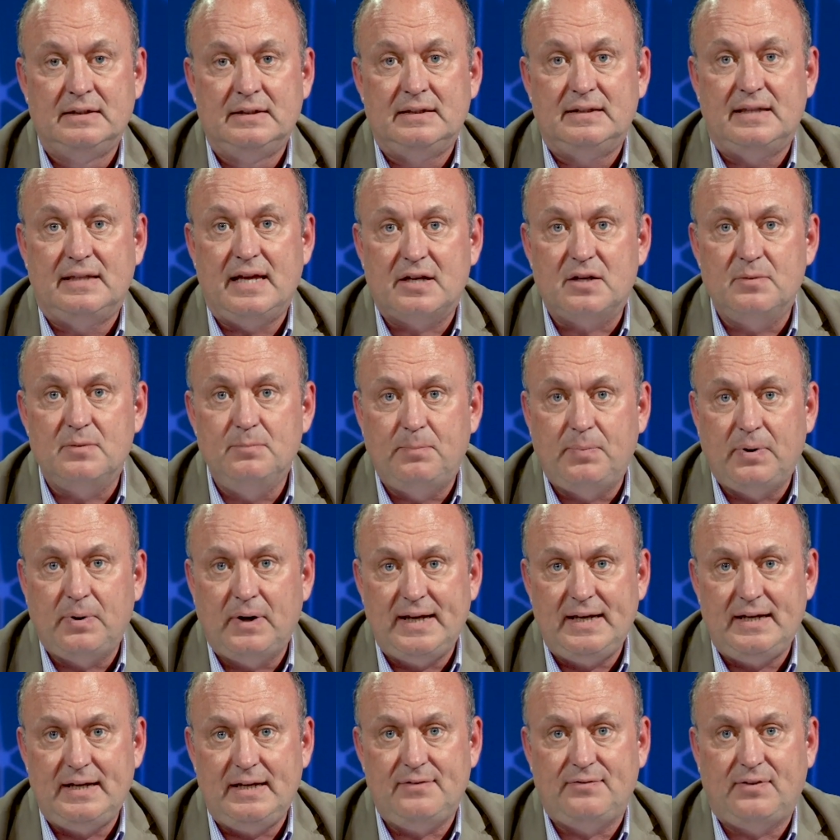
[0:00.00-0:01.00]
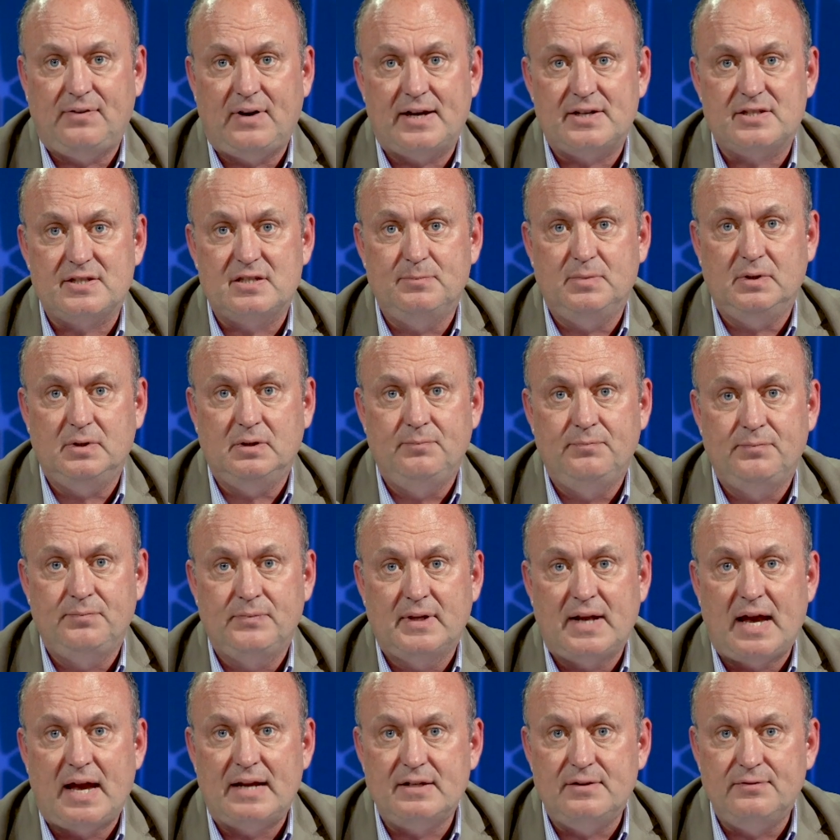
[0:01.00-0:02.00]
They're completely flexible
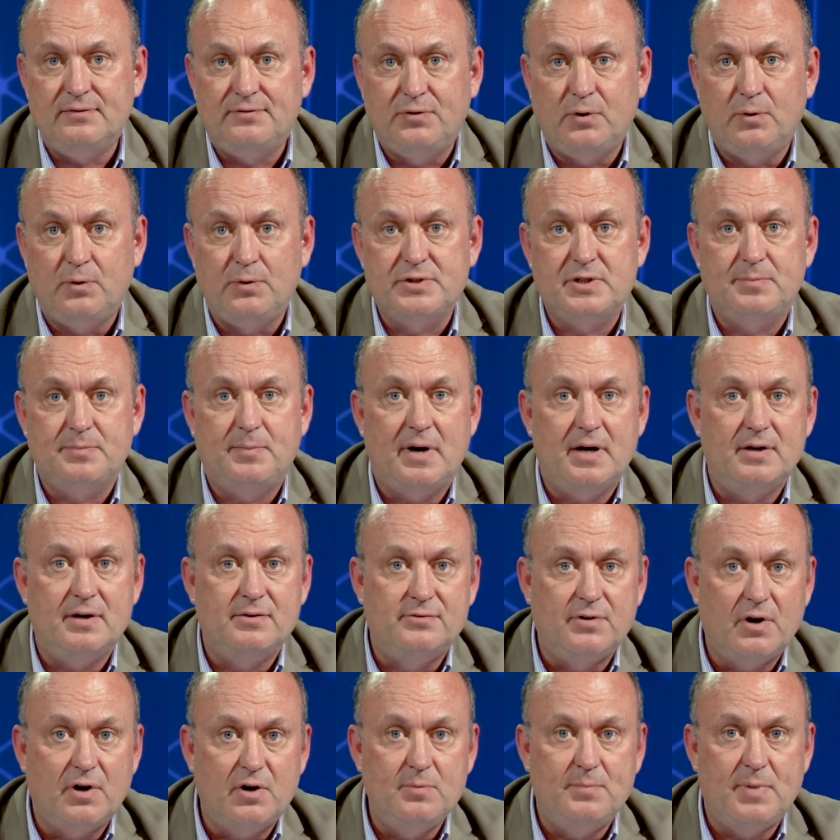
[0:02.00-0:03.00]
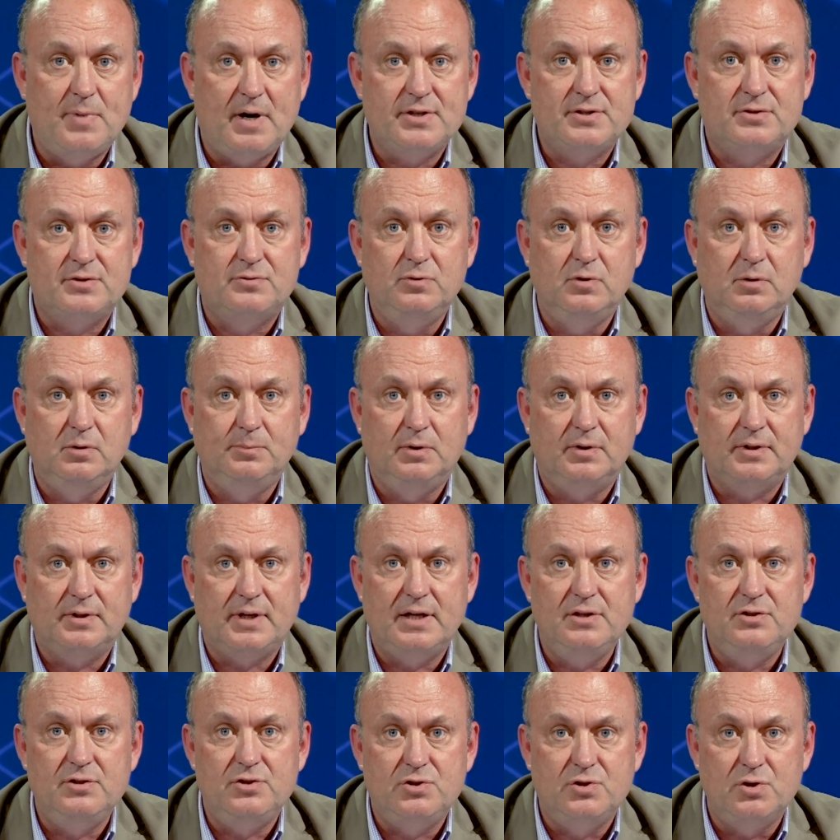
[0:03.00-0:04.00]
and enforced by a robust rulebook,
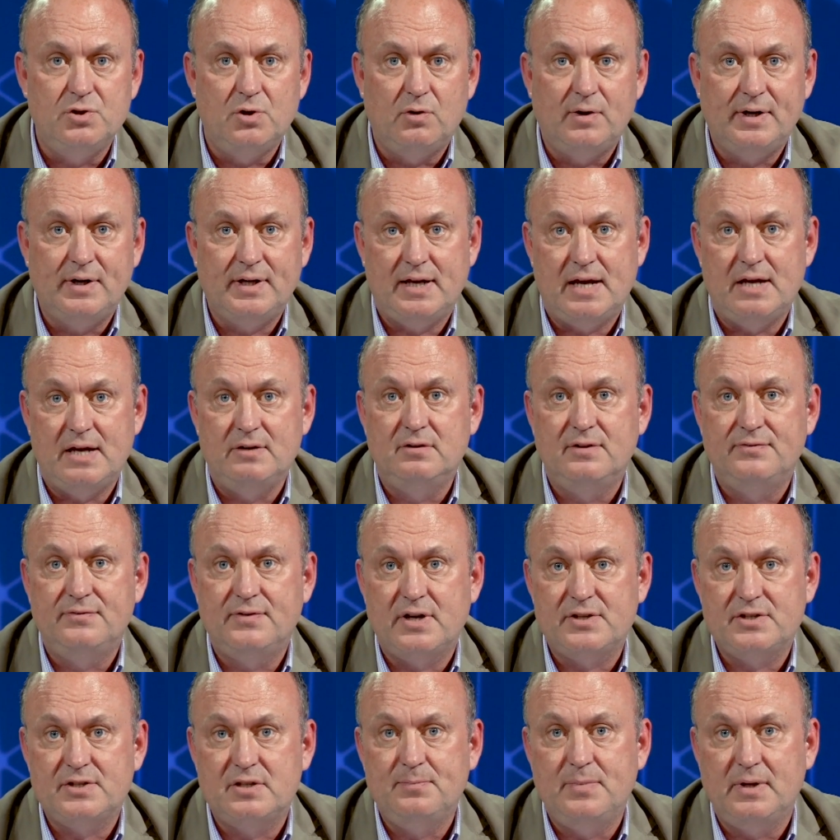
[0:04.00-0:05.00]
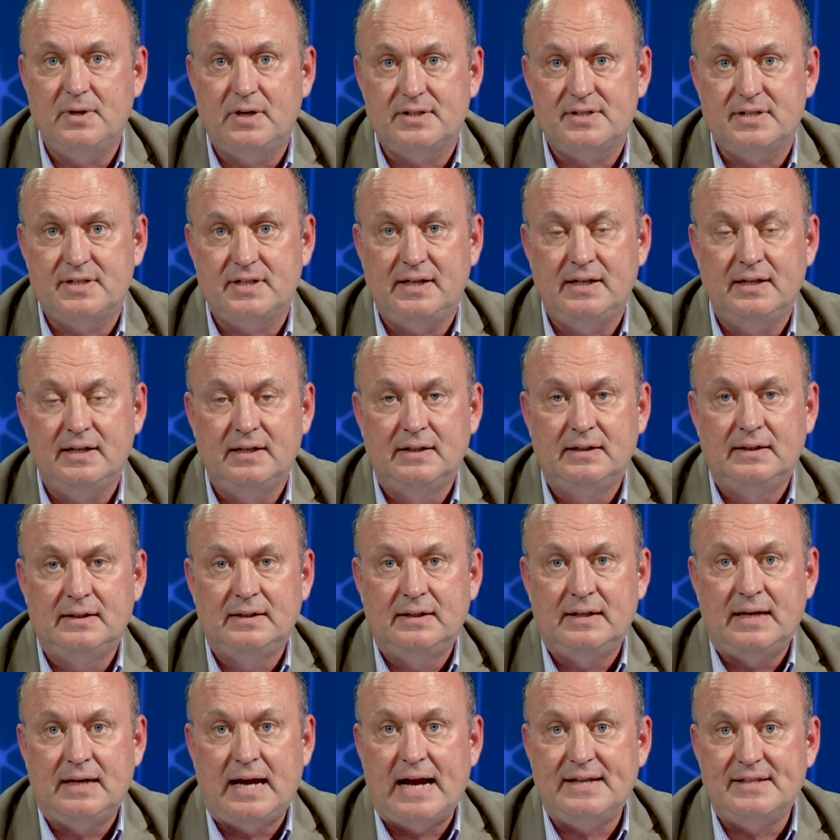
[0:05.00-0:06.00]
ensuring irreversibility
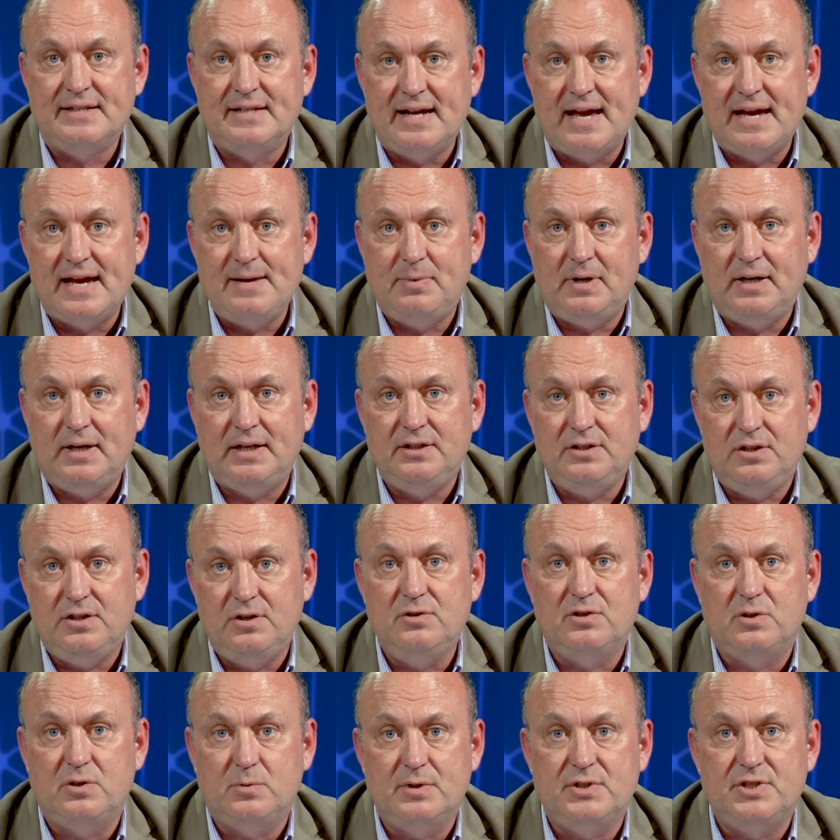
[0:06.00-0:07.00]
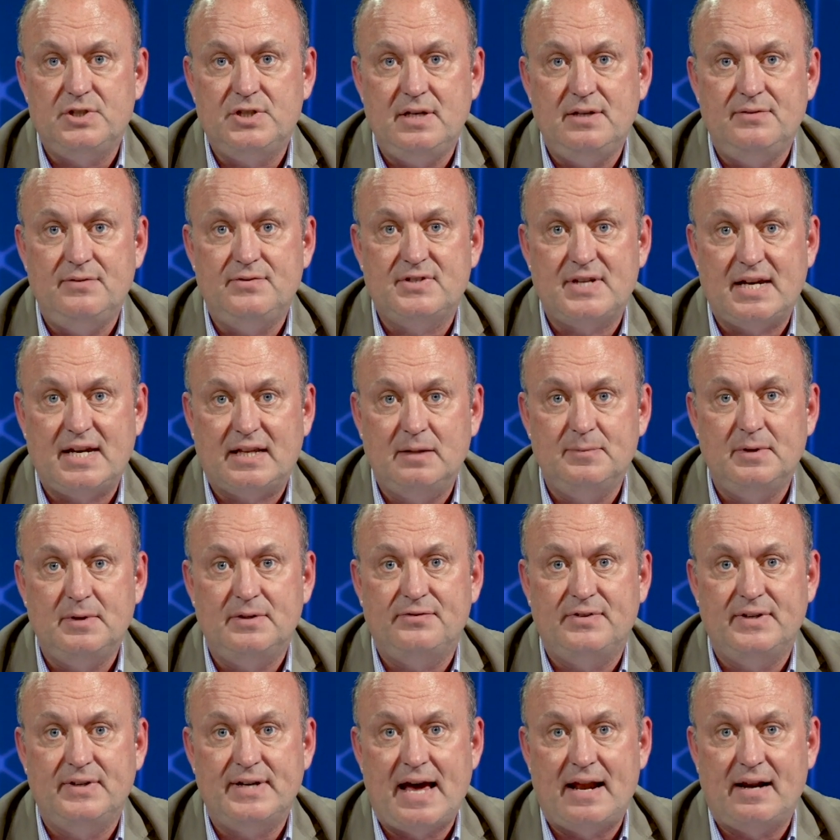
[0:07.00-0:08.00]
and enabling you to achieve settlement
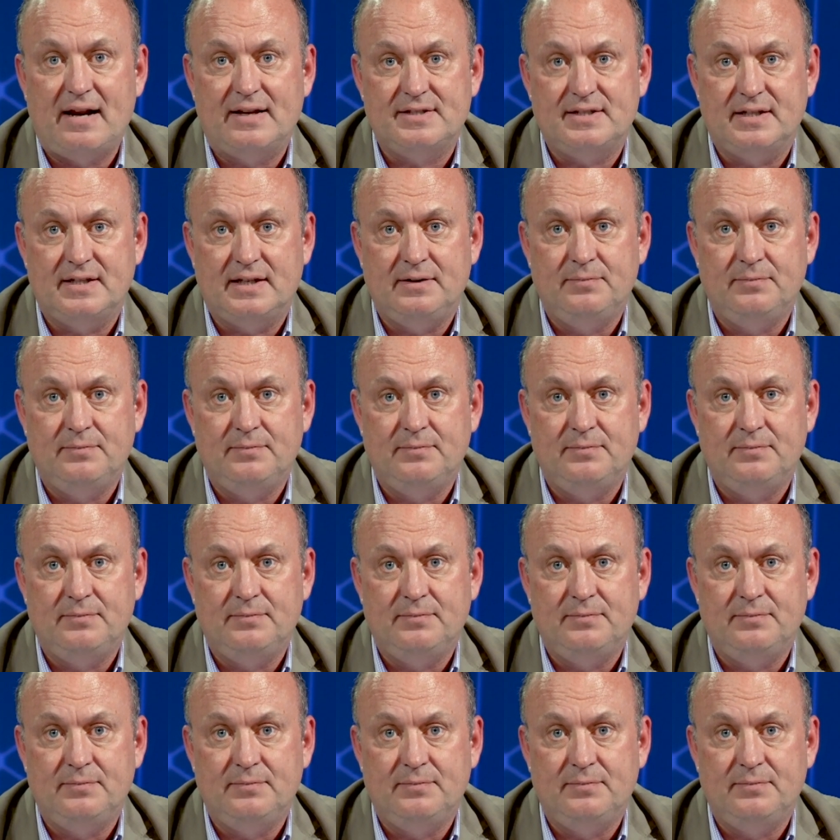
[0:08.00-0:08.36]
finality.